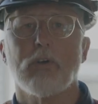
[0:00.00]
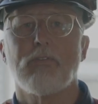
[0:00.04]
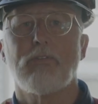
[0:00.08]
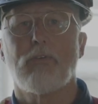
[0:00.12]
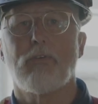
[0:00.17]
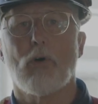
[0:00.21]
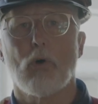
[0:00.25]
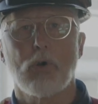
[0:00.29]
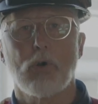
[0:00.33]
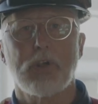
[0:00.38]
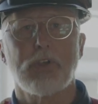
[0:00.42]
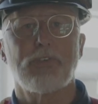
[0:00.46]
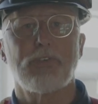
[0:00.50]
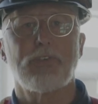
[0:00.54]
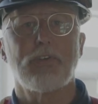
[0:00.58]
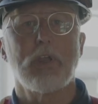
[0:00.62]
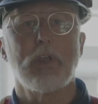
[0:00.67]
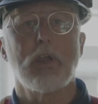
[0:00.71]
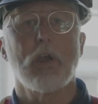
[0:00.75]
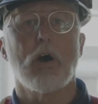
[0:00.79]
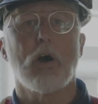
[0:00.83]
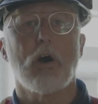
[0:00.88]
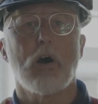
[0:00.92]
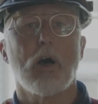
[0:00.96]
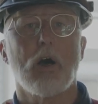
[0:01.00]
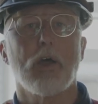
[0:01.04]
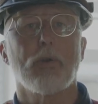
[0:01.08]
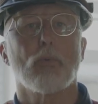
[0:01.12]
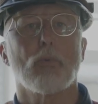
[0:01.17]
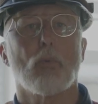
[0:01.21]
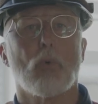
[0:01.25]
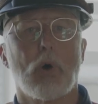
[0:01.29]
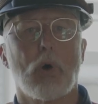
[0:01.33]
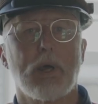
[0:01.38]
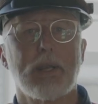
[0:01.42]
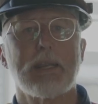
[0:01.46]
focusing
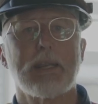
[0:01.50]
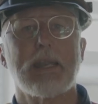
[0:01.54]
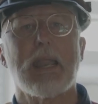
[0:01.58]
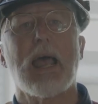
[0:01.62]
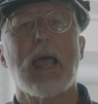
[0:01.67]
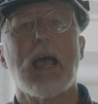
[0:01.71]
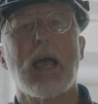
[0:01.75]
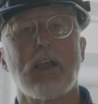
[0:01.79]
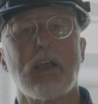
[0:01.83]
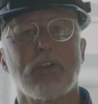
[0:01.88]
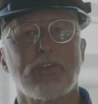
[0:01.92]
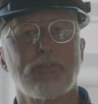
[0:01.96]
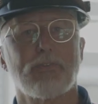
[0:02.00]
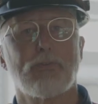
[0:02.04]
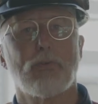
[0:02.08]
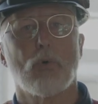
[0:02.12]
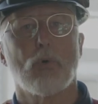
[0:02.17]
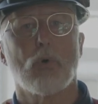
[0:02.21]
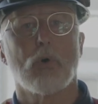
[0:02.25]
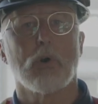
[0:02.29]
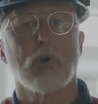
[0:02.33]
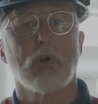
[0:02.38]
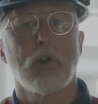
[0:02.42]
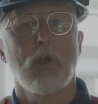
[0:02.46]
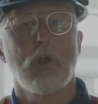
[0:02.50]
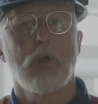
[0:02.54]
on what it asks for